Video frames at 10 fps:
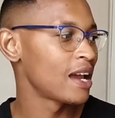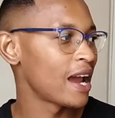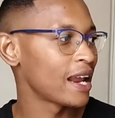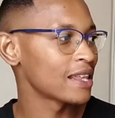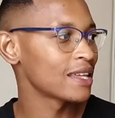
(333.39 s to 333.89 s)

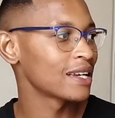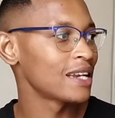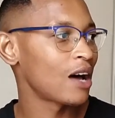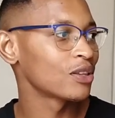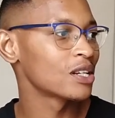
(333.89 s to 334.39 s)
And I think
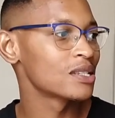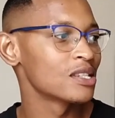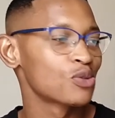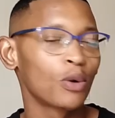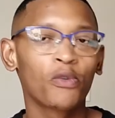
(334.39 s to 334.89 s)
now that
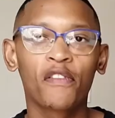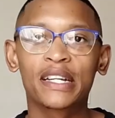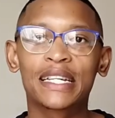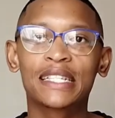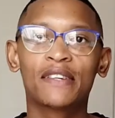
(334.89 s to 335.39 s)
since all we've
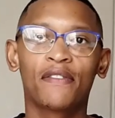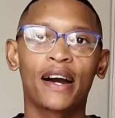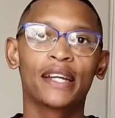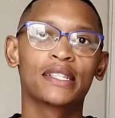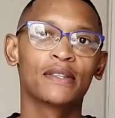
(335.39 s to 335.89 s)

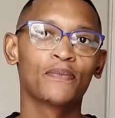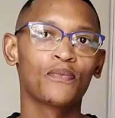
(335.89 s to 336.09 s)
identified,